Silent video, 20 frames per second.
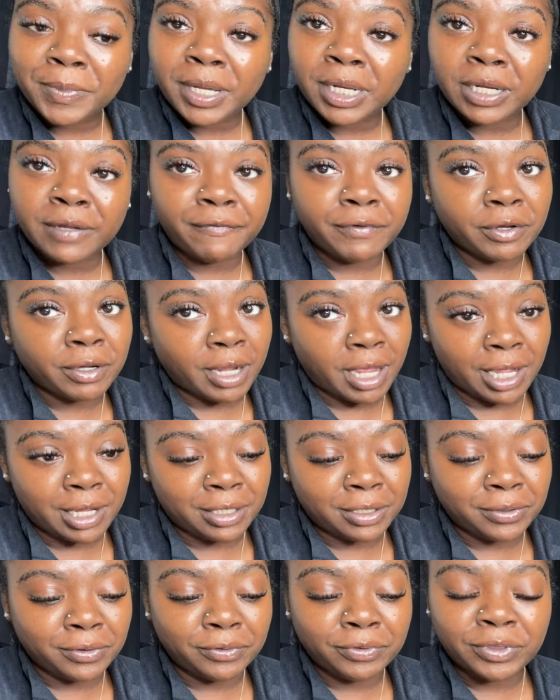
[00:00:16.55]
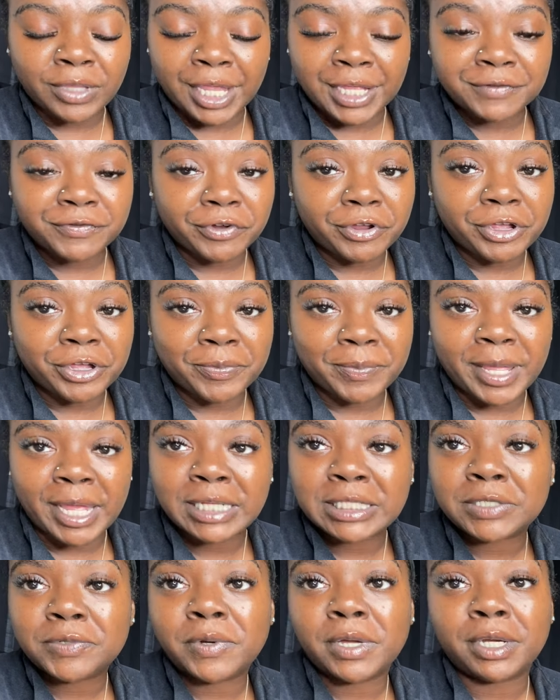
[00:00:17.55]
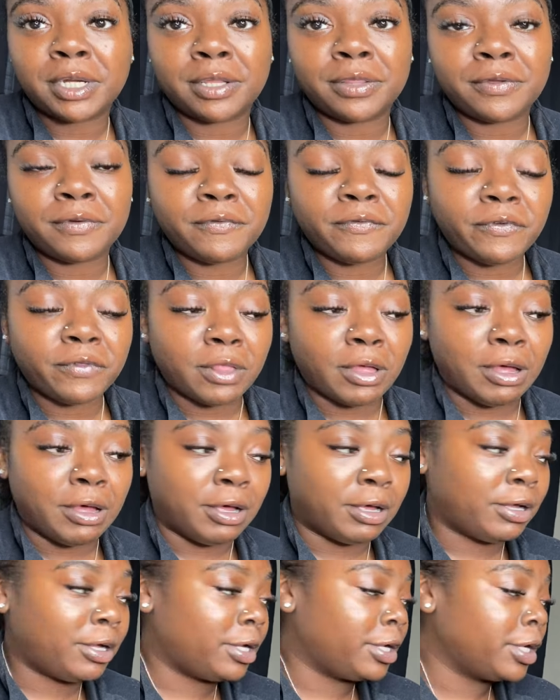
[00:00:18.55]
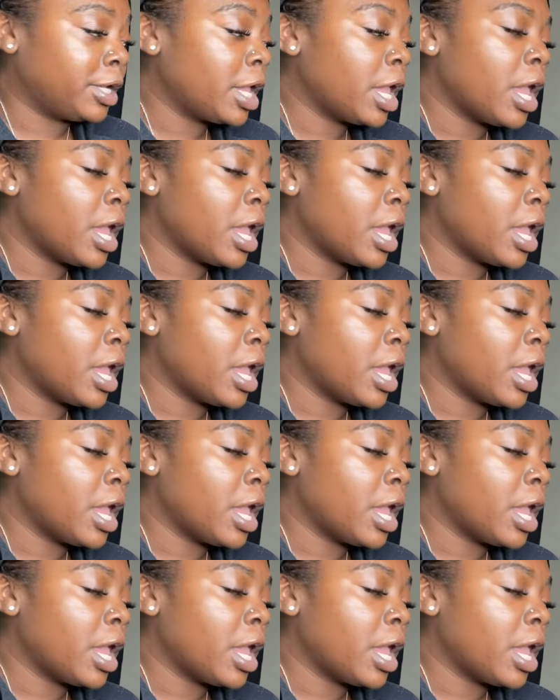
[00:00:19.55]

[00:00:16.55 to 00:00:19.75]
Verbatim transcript: And if you're not new, thanks for coming back to another vlog.